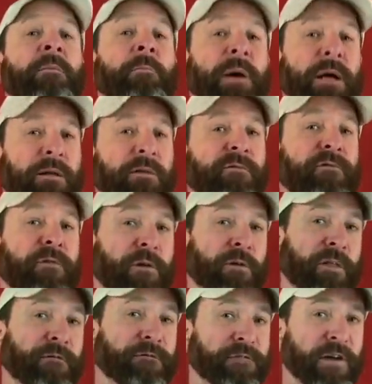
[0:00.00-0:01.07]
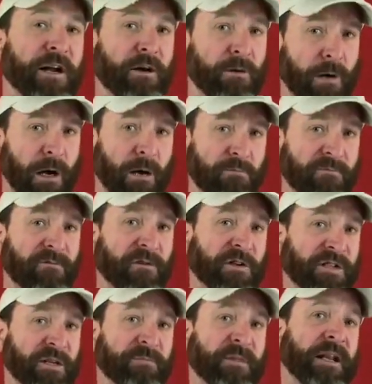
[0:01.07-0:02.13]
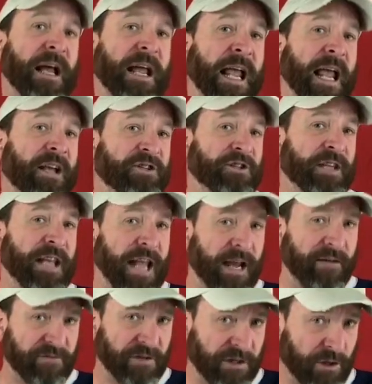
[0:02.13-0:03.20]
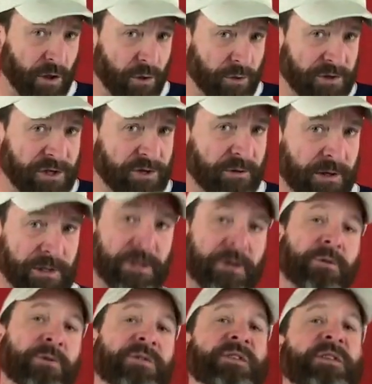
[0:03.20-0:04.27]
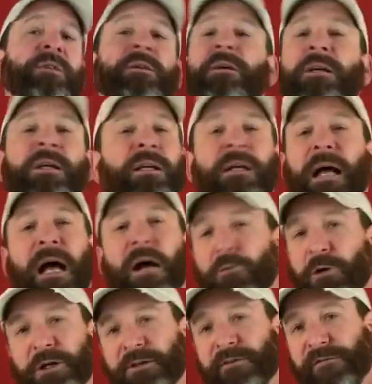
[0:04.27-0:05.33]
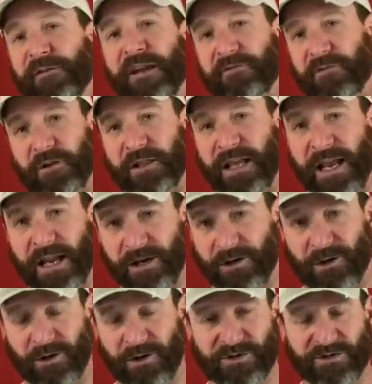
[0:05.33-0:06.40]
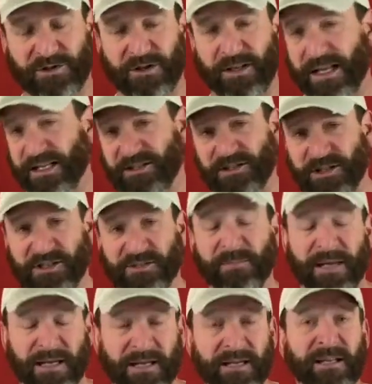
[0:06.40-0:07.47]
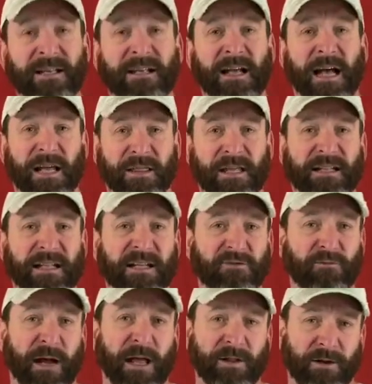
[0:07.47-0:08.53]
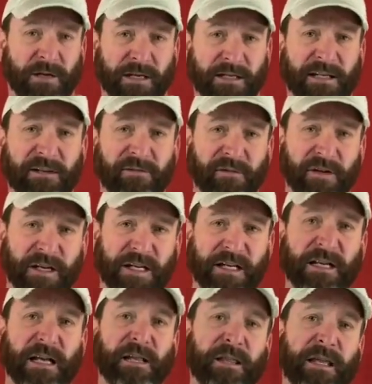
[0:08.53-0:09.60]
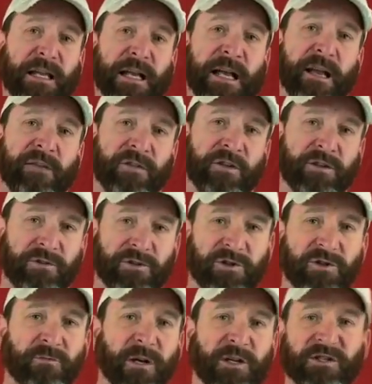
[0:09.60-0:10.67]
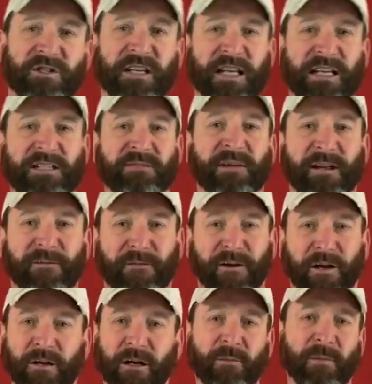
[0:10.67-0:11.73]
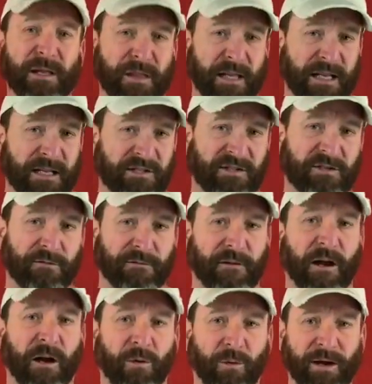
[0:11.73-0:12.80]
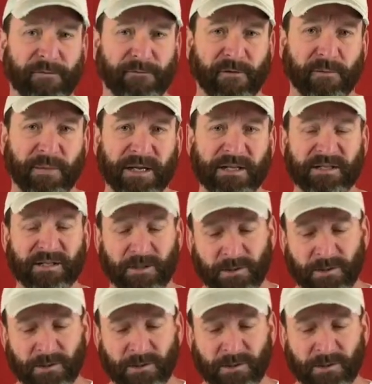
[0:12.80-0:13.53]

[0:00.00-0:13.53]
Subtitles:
But for the firearm, for something I actually have to go to and use, I wouldn't favor the ankle holster. That's just me. I think that's rather inconvenient. I think I have to do too much to get to my firearm. I think it's too far away from me.